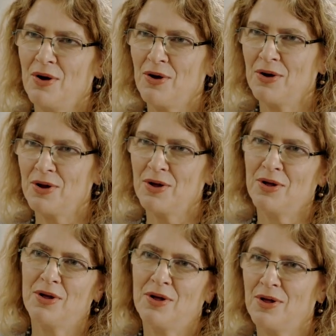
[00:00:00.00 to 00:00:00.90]
on
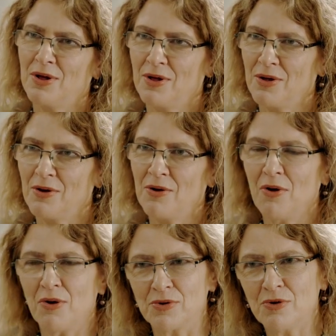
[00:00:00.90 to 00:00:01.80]
uh,
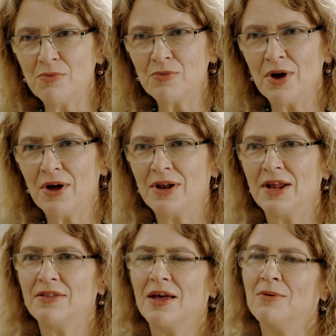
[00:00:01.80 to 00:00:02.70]
on Qumran
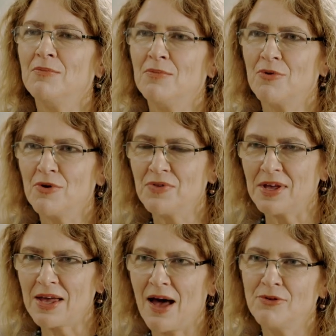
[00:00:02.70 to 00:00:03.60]
and then
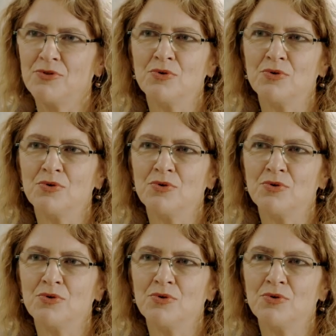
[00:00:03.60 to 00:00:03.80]
broadening out